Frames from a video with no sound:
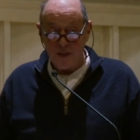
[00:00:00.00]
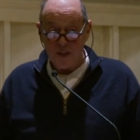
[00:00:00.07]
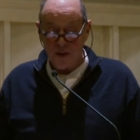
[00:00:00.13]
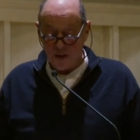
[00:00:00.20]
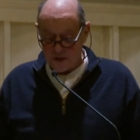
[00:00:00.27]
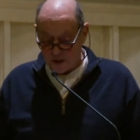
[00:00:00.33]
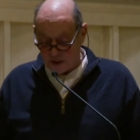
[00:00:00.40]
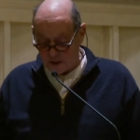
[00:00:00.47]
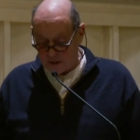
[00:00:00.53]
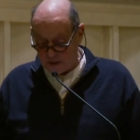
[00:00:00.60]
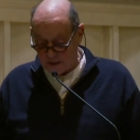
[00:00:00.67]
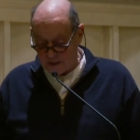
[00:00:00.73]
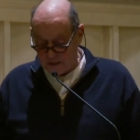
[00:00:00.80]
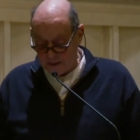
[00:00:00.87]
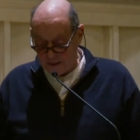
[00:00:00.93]
years
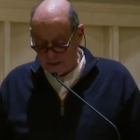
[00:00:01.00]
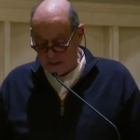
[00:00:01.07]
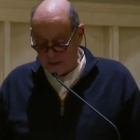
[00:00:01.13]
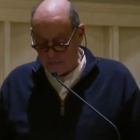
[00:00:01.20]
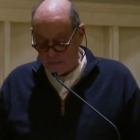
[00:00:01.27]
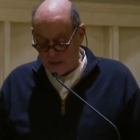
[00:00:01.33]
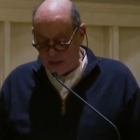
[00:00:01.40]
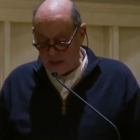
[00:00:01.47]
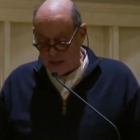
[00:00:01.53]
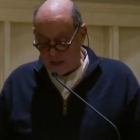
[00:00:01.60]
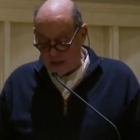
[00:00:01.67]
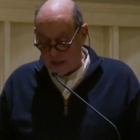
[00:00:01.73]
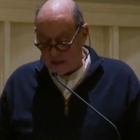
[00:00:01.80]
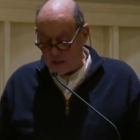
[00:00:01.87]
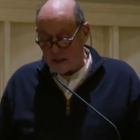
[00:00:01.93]
in
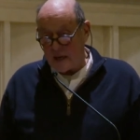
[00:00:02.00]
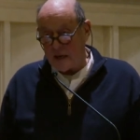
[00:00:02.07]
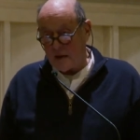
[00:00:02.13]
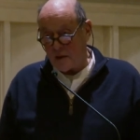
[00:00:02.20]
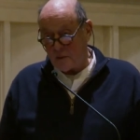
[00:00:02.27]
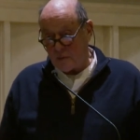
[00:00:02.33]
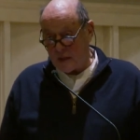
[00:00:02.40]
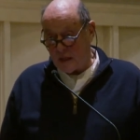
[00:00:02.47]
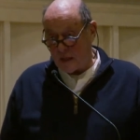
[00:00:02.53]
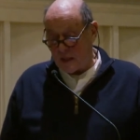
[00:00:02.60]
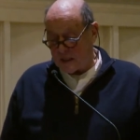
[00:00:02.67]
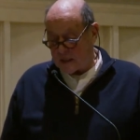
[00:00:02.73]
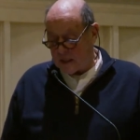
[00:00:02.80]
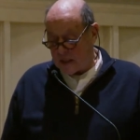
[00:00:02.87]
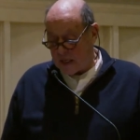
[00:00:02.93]
1983 and
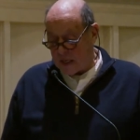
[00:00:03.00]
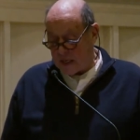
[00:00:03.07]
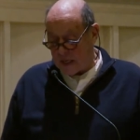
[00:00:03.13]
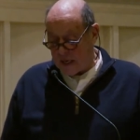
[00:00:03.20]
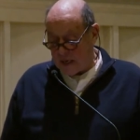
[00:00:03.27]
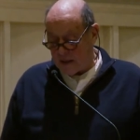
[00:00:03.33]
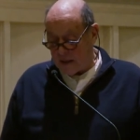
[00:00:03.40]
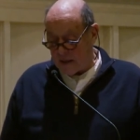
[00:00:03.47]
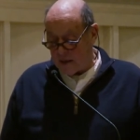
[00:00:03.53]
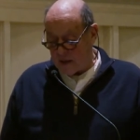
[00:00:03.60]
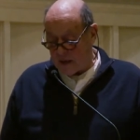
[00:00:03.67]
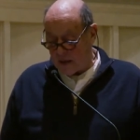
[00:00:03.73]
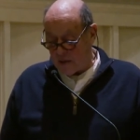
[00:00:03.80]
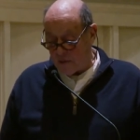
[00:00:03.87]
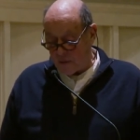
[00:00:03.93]
1988 and
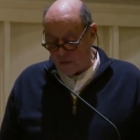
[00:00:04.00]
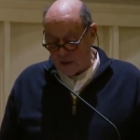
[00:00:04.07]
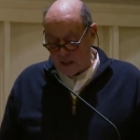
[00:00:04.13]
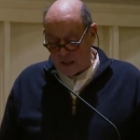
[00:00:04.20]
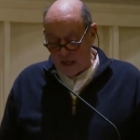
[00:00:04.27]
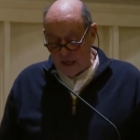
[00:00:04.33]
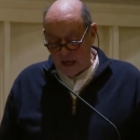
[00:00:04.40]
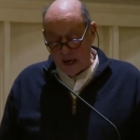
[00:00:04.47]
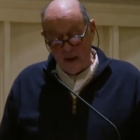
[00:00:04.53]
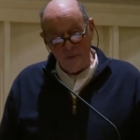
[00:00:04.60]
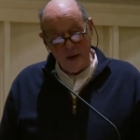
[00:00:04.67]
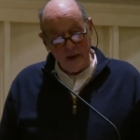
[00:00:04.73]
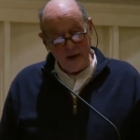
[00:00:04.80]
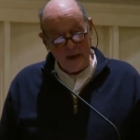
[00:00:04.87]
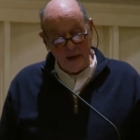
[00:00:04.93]
93 and
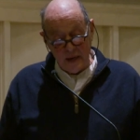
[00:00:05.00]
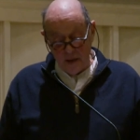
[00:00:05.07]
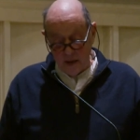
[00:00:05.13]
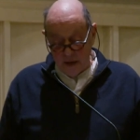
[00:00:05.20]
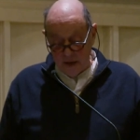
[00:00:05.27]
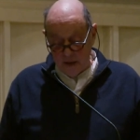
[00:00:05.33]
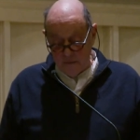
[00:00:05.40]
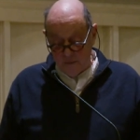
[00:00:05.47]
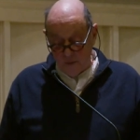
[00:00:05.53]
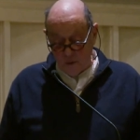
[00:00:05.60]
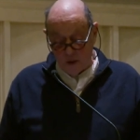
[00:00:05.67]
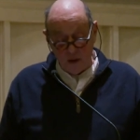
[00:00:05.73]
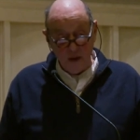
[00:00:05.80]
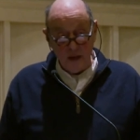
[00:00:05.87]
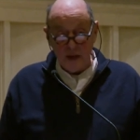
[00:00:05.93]
then again in
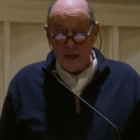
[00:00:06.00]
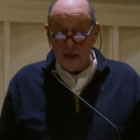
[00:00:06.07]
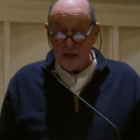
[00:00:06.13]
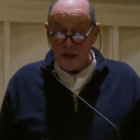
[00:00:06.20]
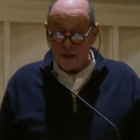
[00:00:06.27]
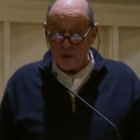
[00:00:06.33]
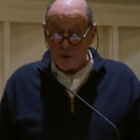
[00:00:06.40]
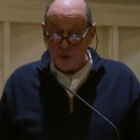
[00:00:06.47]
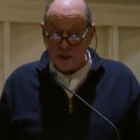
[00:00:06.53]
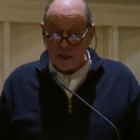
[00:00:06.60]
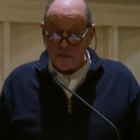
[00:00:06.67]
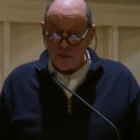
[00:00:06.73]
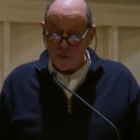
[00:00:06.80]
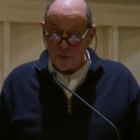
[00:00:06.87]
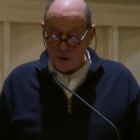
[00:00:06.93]
94. It should
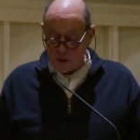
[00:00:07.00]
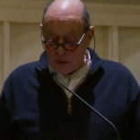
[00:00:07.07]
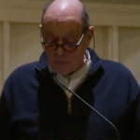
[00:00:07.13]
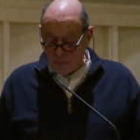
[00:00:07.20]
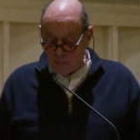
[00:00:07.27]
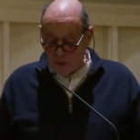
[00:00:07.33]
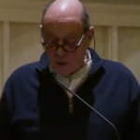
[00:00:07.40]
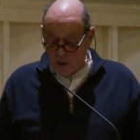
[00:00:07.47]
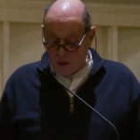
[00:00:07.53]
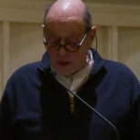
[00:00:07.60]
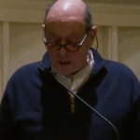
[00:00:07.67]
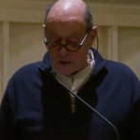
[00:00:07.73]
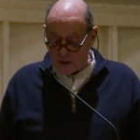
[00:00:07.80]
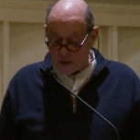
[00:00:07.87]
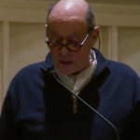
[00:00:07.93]
give you some
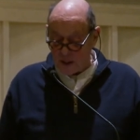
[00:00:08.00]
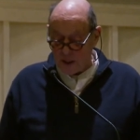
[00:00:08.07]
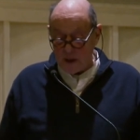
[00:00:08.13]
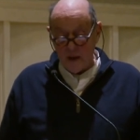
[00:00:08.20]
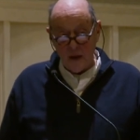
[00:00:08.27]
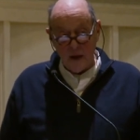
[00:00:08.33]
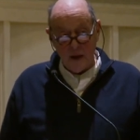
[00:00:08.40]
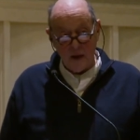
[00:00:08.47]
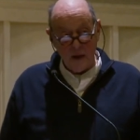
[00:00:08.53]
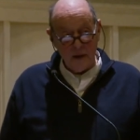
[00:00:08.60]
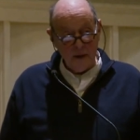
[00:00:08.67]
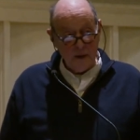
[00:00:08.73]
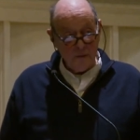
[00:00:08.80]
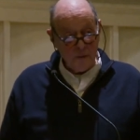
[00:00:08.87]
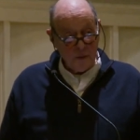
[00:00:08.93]
pause
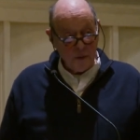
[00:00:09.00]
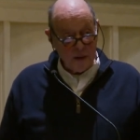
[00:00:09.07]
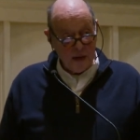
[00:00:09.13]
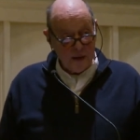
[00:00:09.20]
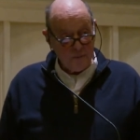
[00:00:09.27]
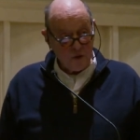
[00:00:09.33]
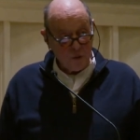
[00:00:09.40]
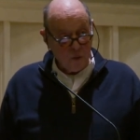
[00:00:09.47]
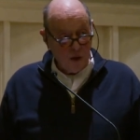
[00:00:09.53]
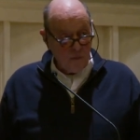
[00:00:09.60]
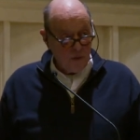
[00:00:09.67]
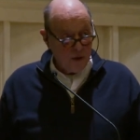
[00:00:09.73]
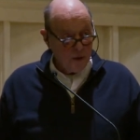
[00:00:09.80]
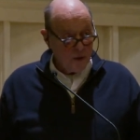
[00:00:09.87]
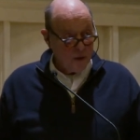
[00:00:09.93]
uh, if you can have
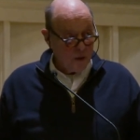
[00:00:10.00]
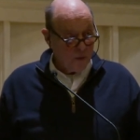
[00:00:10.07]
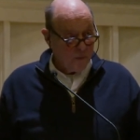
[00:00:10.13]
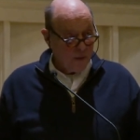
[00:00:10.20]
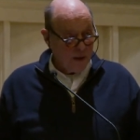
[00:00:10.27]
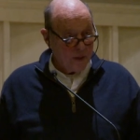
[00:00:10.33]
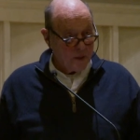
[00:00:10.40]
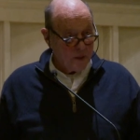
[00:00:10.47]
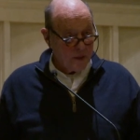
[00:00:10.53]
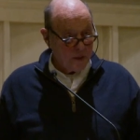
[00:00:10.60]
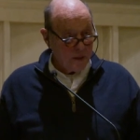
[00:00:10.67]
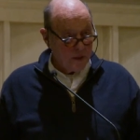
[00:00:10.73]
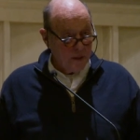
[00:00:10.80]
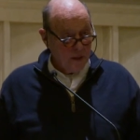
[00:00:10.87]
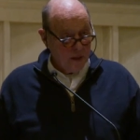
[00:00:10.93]
1,200 year floods in